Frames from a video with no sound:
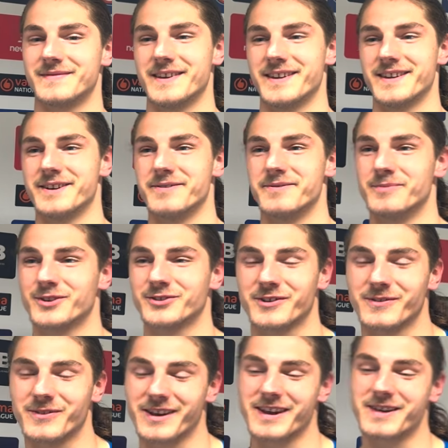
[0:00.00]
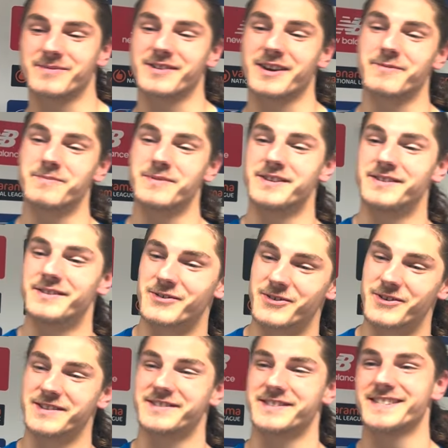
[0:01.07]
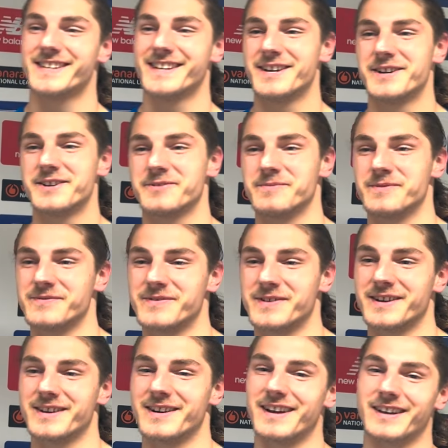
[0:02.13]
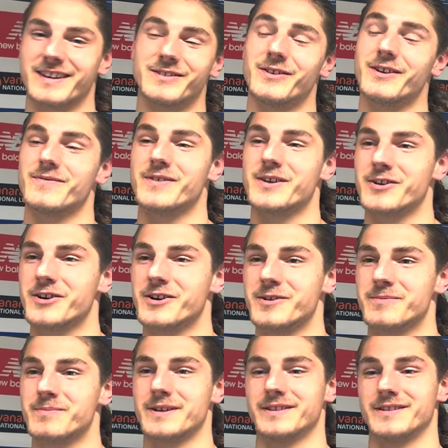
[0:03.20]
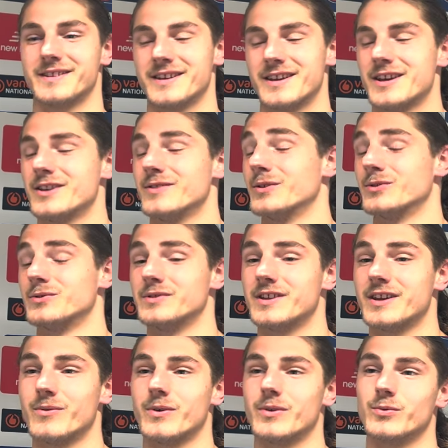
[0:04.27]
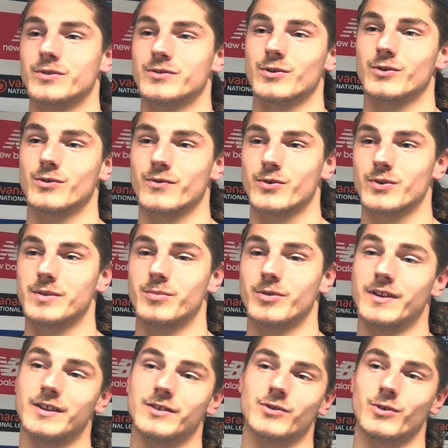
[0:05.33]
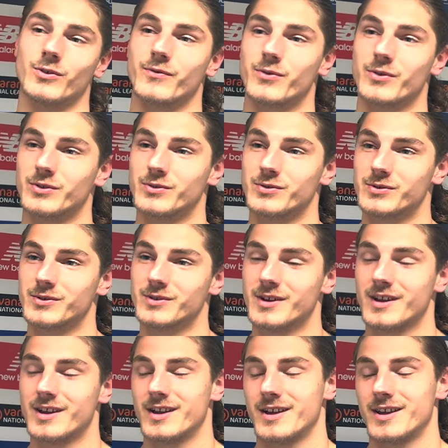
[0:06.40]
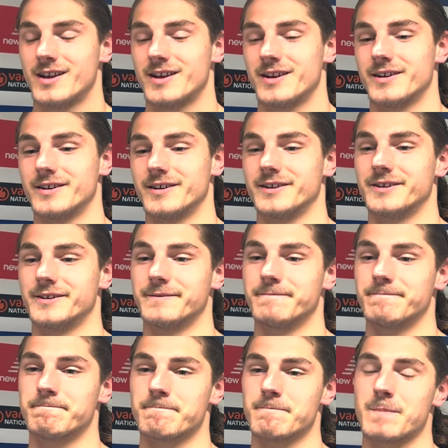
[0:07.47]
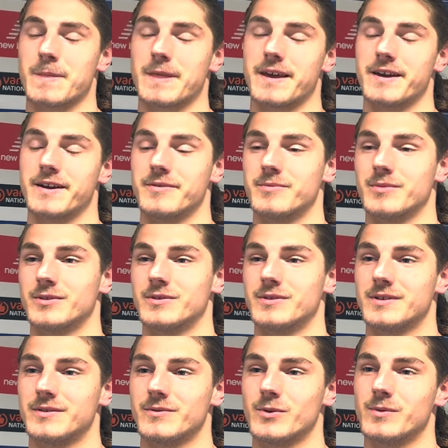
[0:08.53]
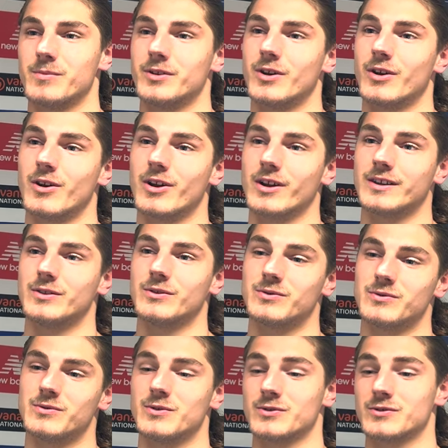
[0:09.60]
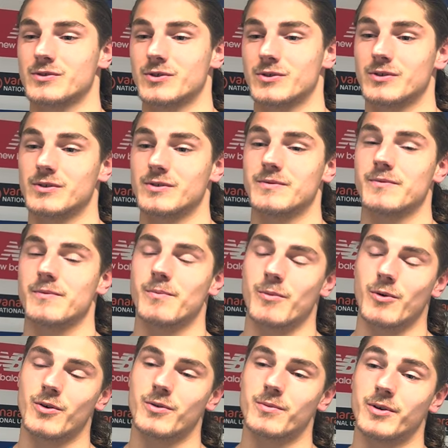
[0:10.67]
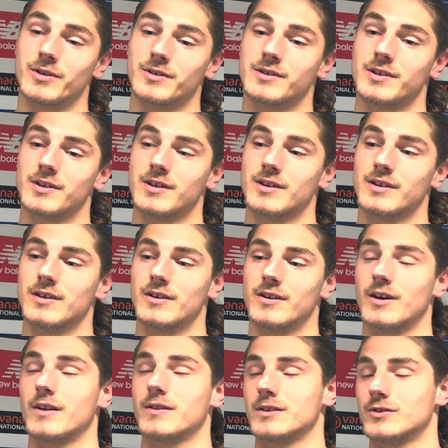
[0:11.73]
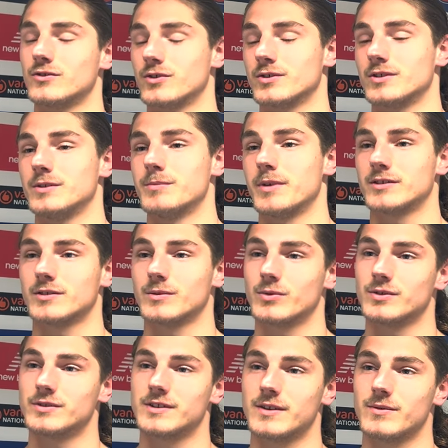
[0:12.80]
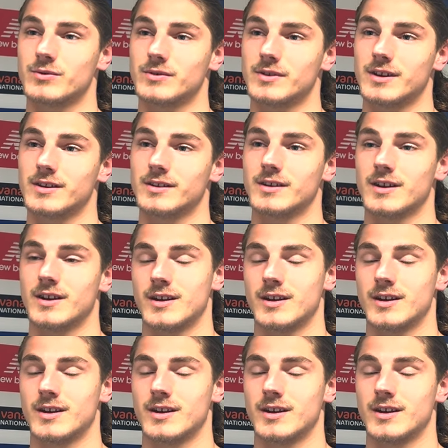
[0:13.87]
Yeah, most of the games are being crazy, yeah. To be fair, like in the FA Cup and even today when we scored three, but they scored 3-2. Yeah, but we've been unlucky to not score more, but I think Jordi makes some good save today.